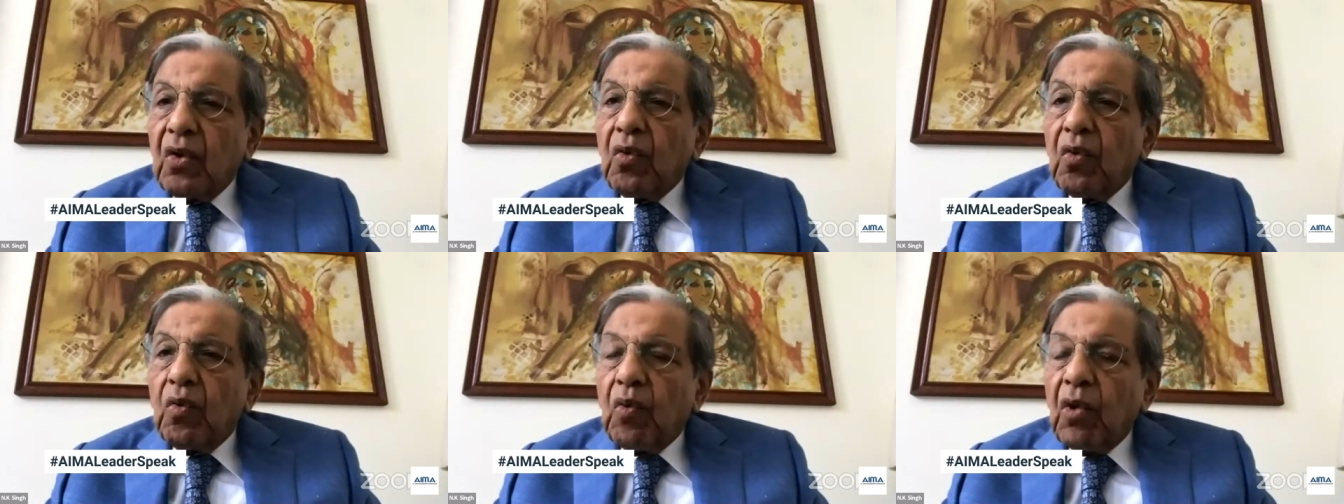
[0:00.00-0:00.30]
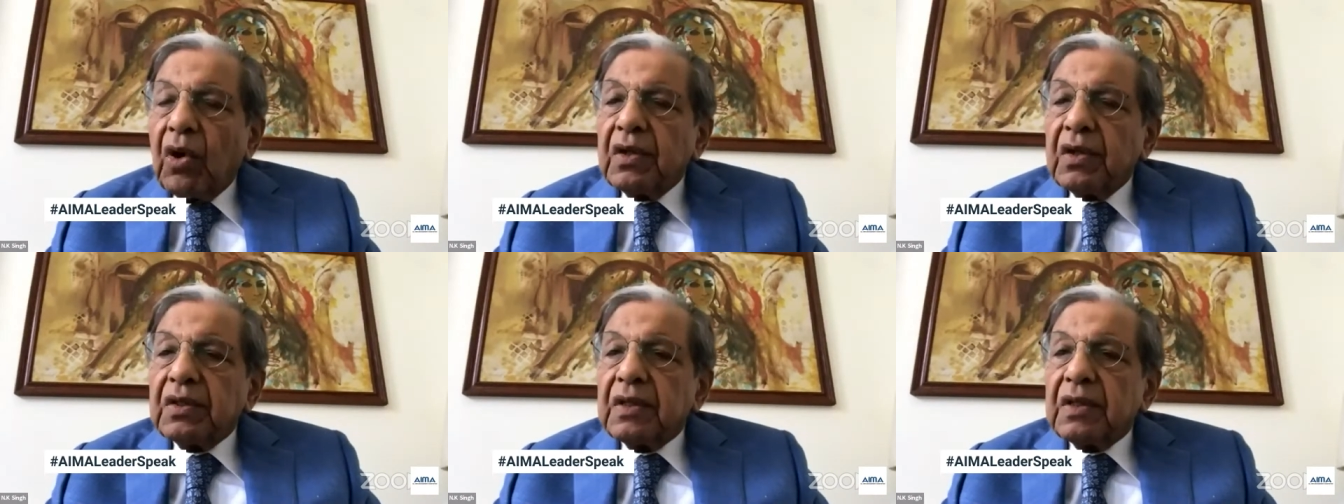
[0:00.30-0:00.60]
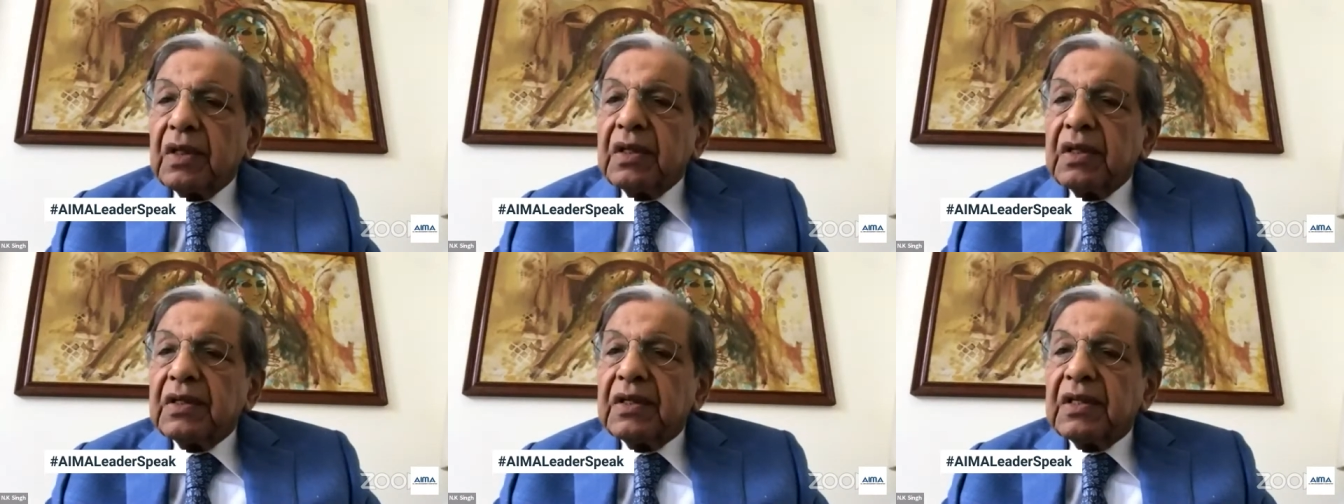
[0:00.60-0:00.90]
was
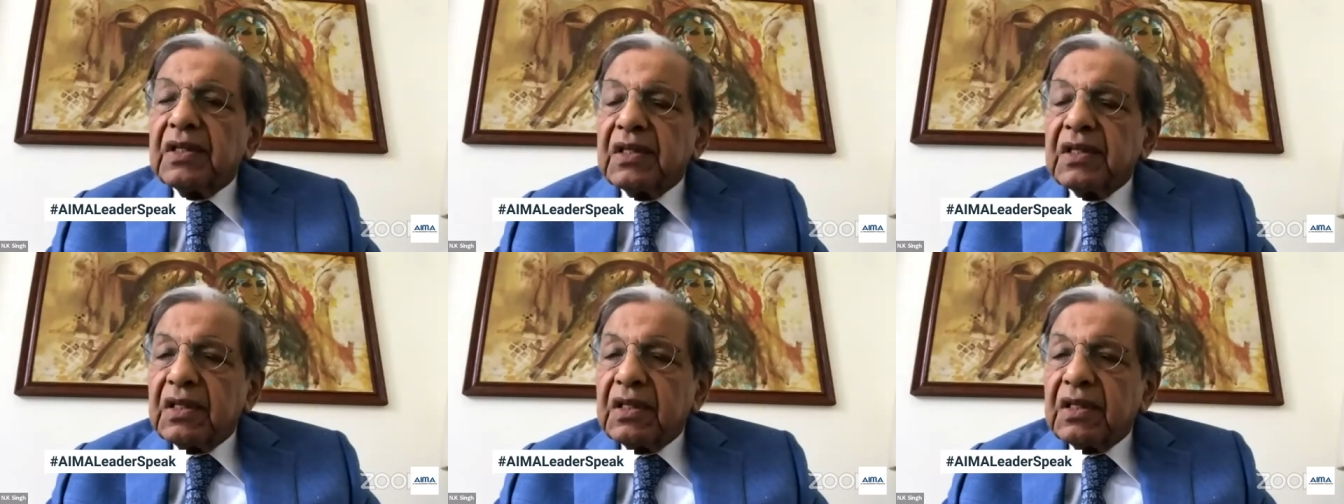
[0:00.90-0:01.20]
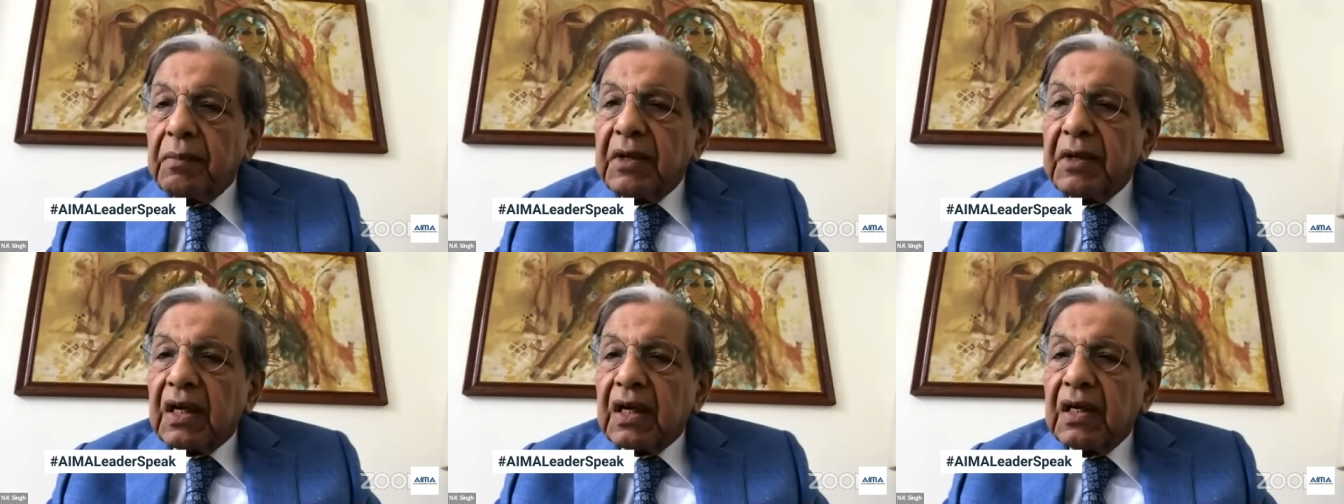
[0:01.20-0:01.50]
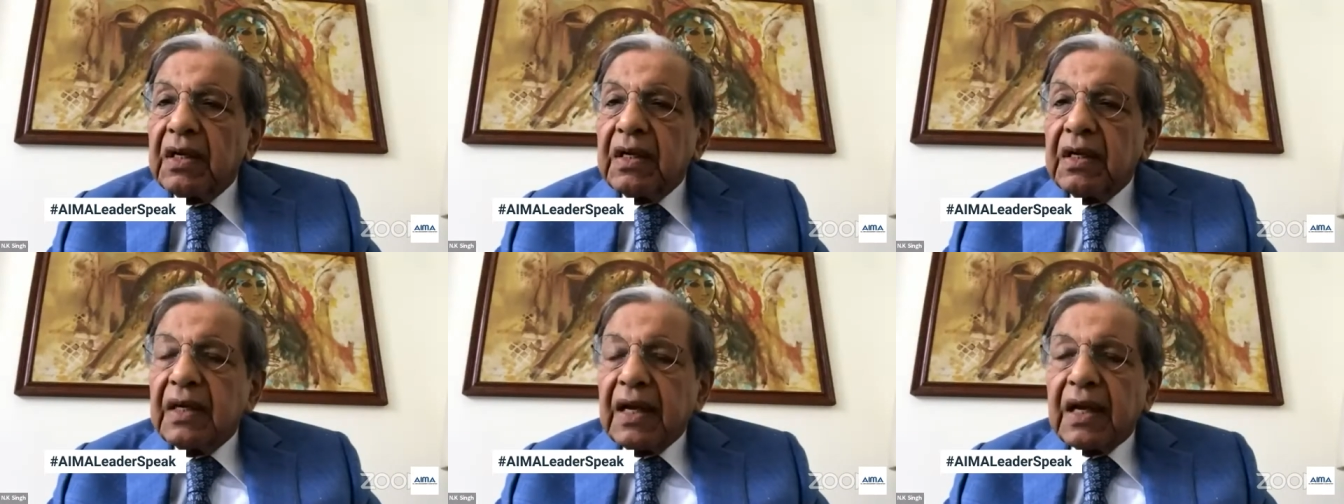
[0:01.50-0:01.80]

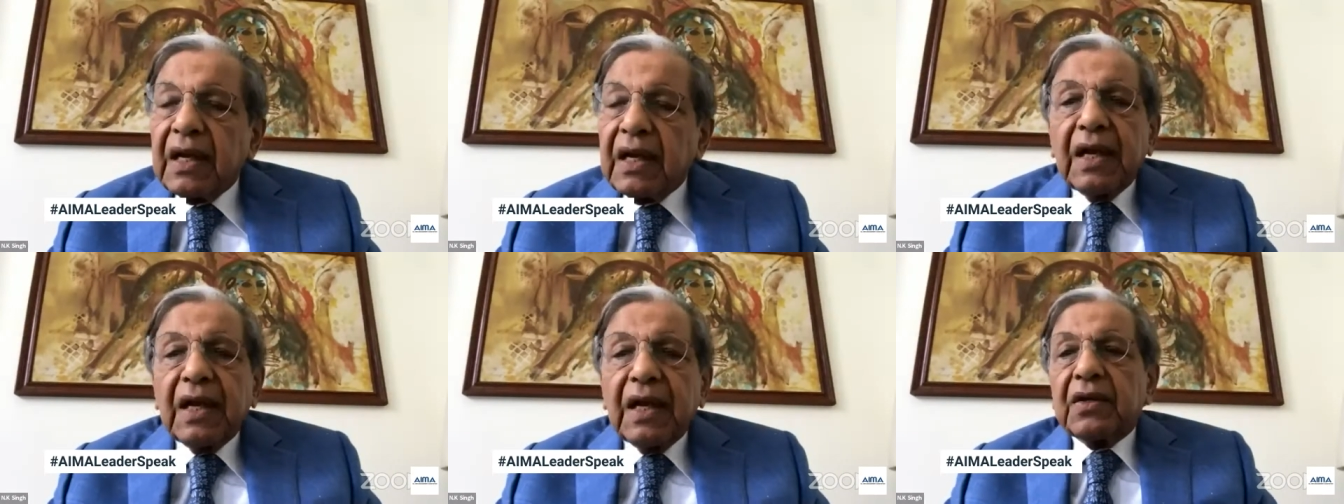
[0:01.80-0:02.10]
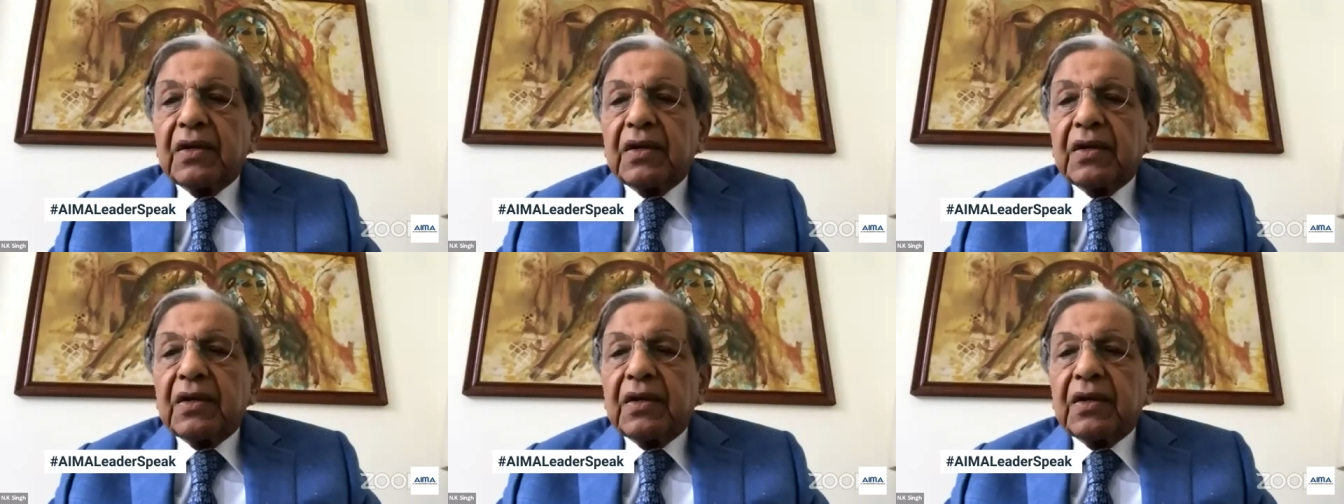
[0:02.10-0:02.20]
systemically neglected.